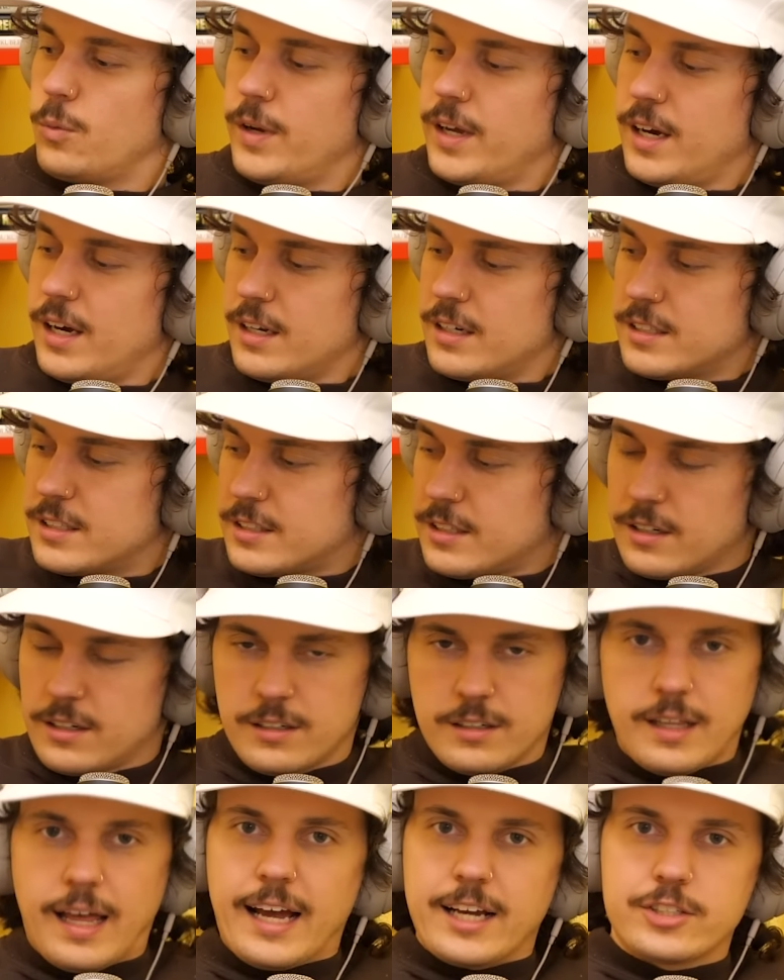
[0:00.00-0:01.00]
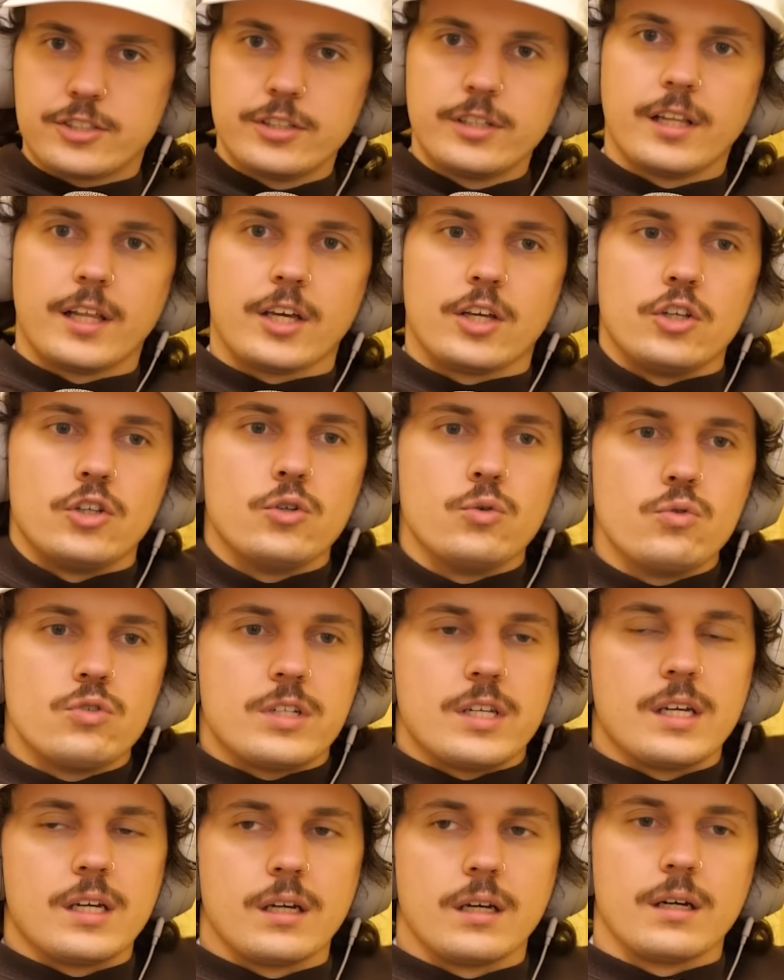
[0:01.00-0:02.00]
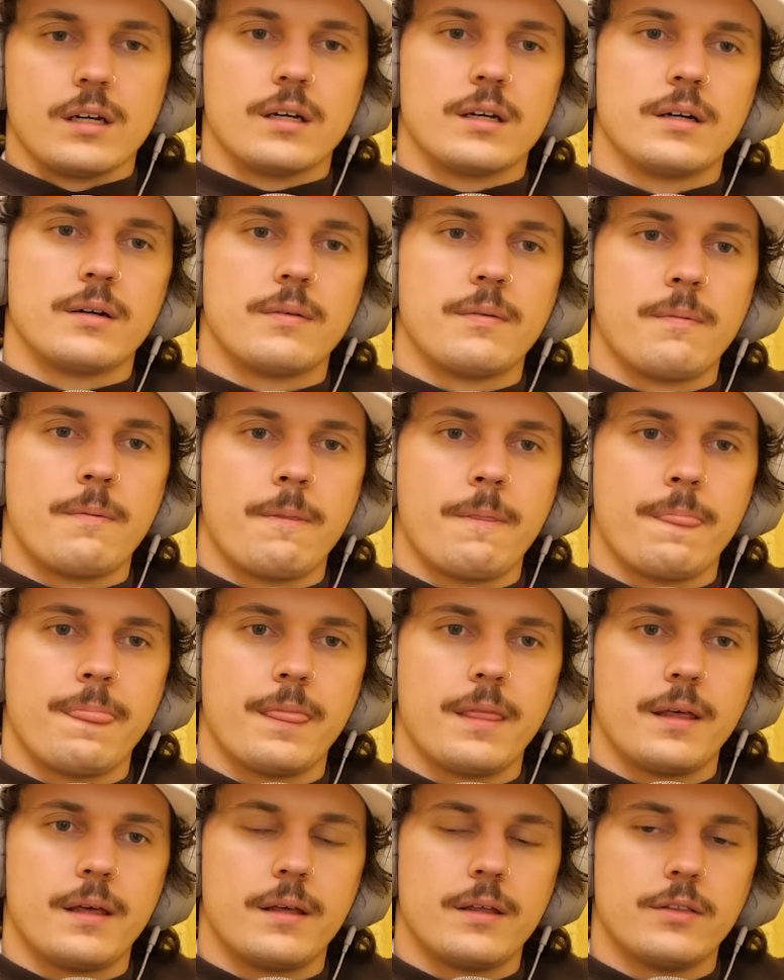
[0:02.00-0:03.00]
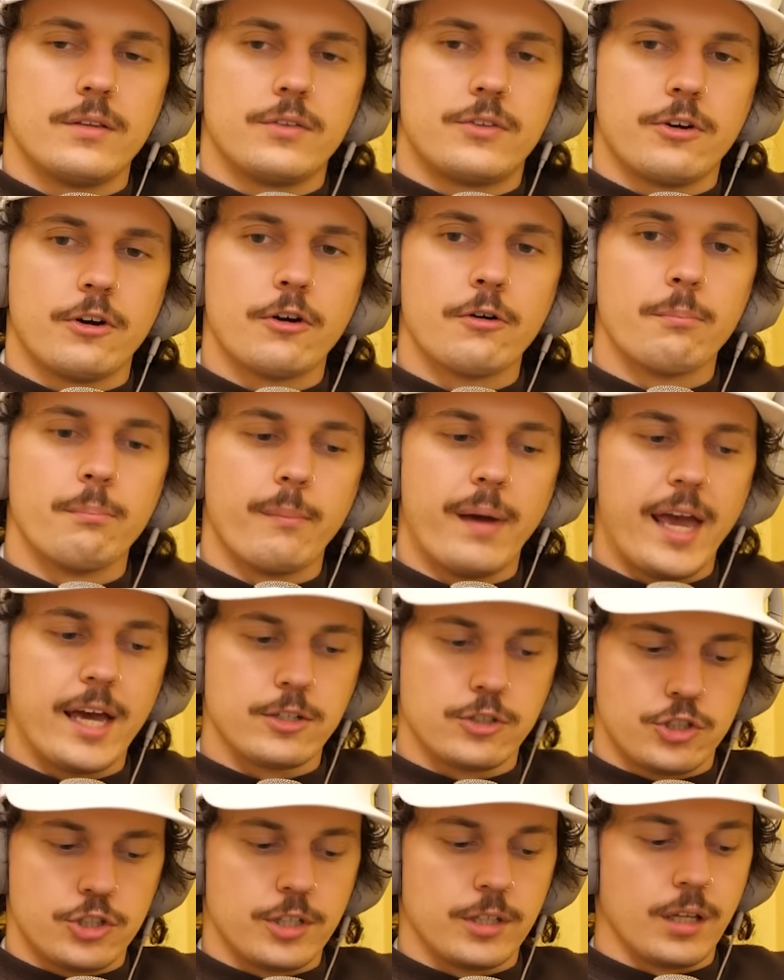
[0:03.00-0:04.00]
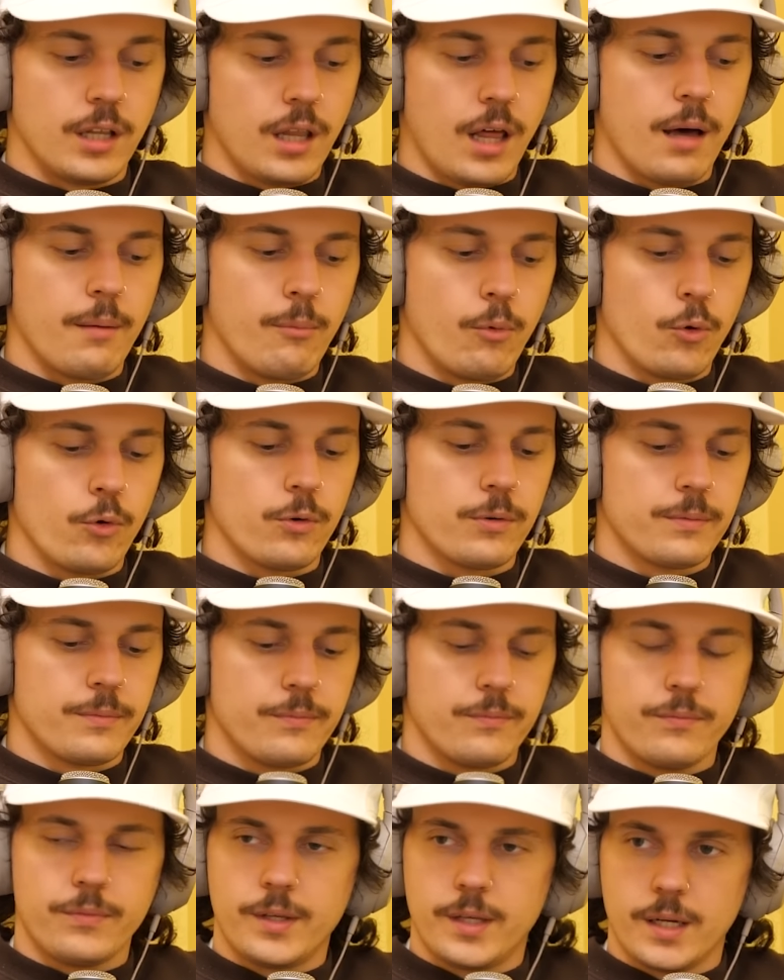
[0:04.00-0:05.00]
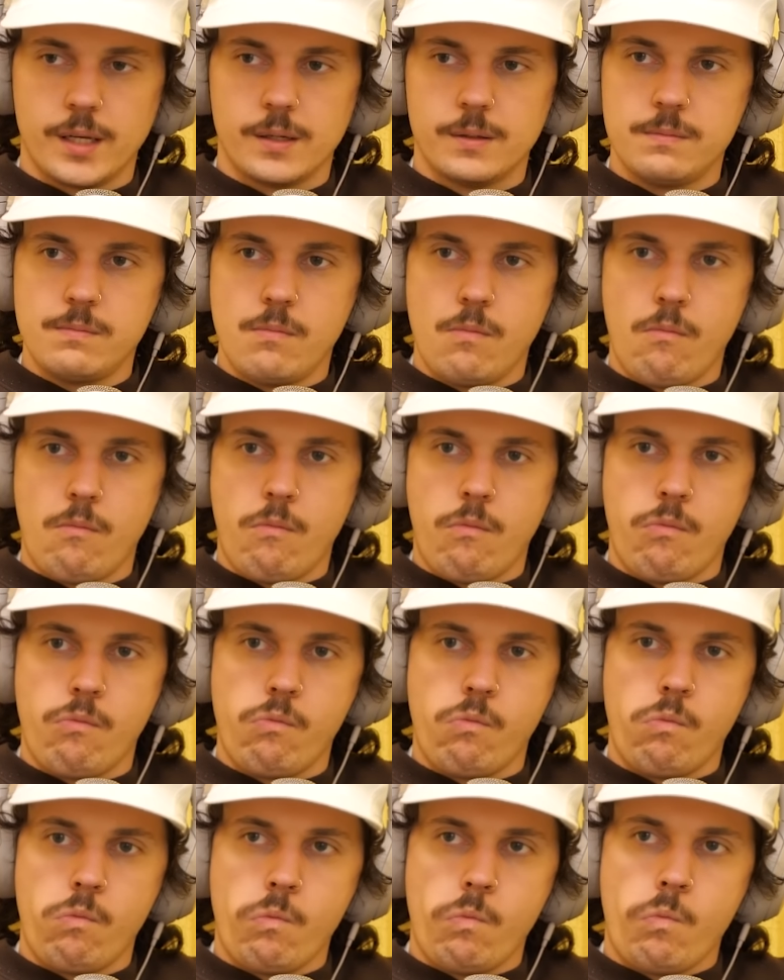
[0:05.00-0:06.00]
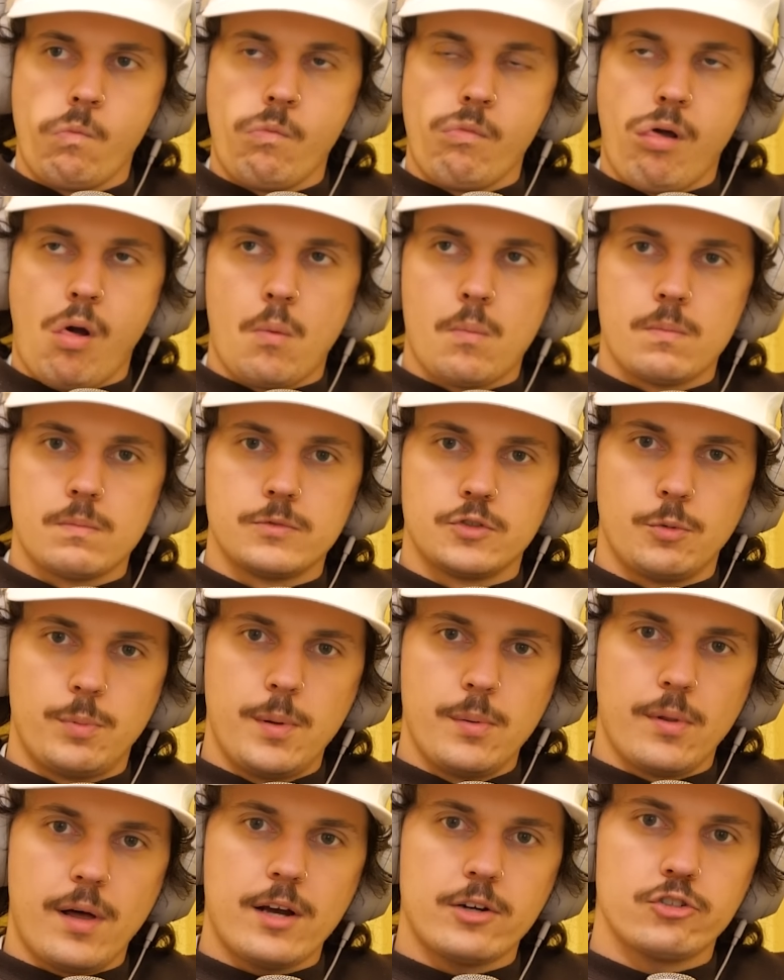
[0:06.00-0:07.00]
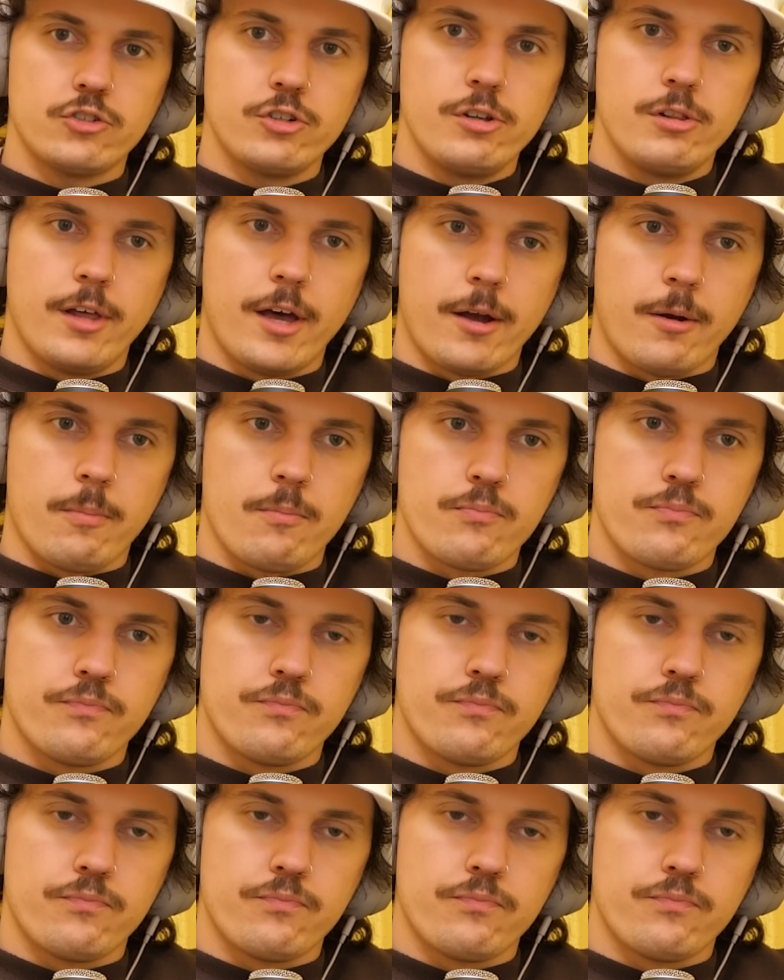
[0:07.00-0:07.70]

we gotta start actually like using the term mansion a lot more, you know? Do people actually like...